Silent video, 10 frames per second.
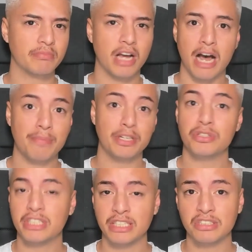I've been
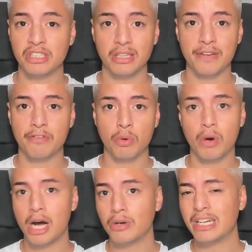using Instantly for a
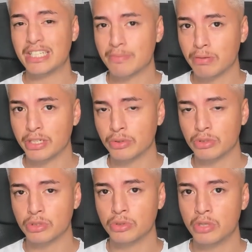while. It's a pretty good
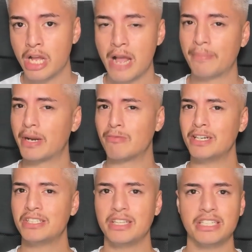tool, but I
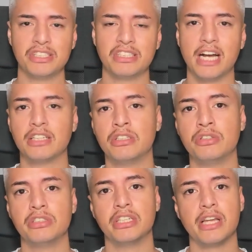recently just started
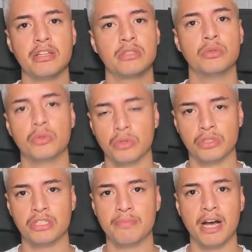using another tool called
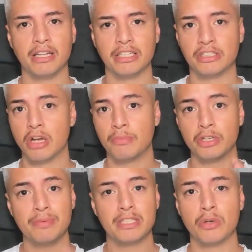SmartLead. So I'm going to
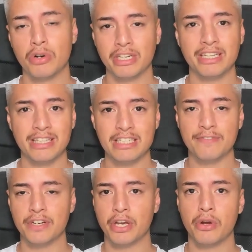be talking in this
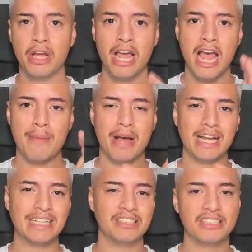video about
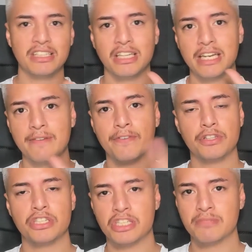Instantly
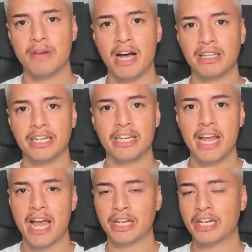versus SmartLead
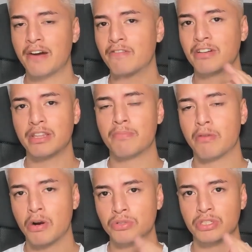and covering the
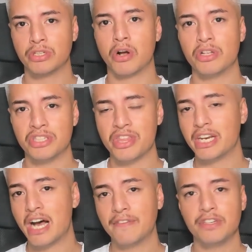pros and cons. And then
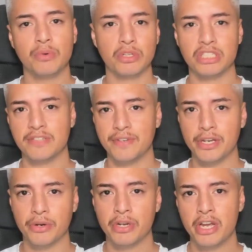after you watch this
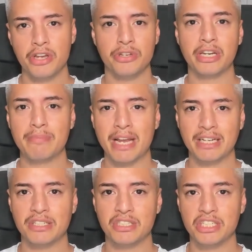video, you can make a
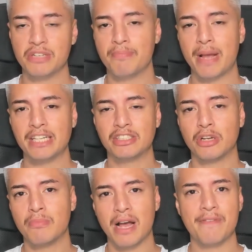decision based on
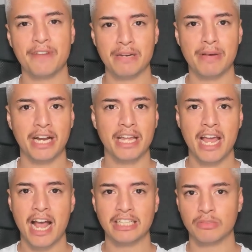my feedback
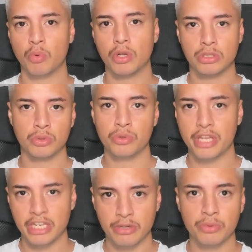as what tool that
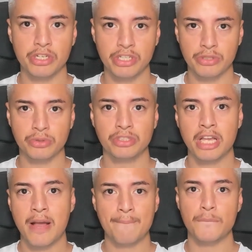you want to use
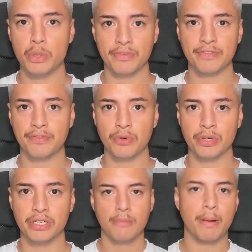moving
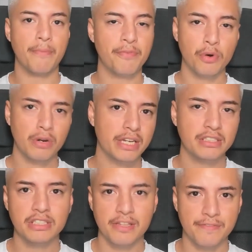forward. But before we get
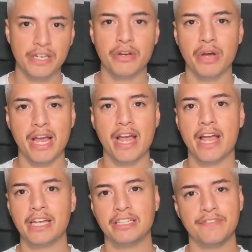into the video at
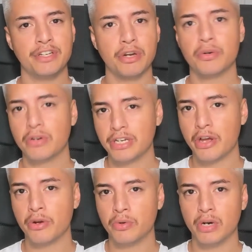hand, if you don't already
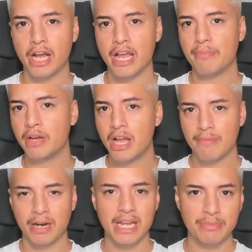know who I am,
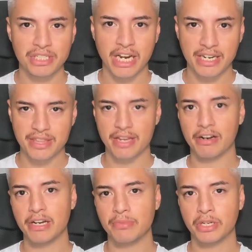my name's Che De Thierry
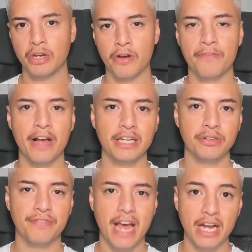and I'm the co-founder
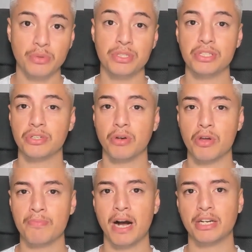of
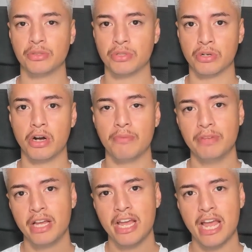acquisitiongrowthpartner.com
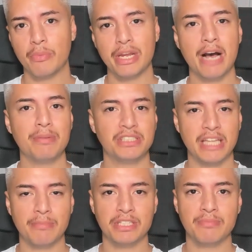and we help
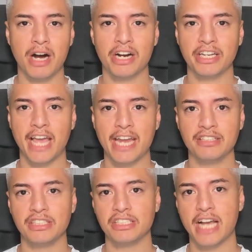establish marketing
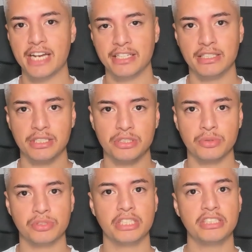agencies at an additional
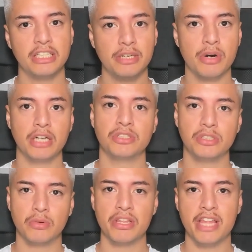60 to
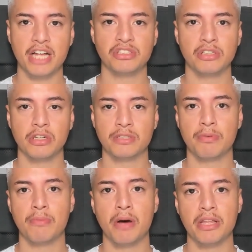$120,000
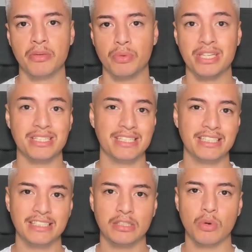per month within 6
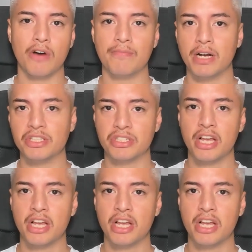to 12 months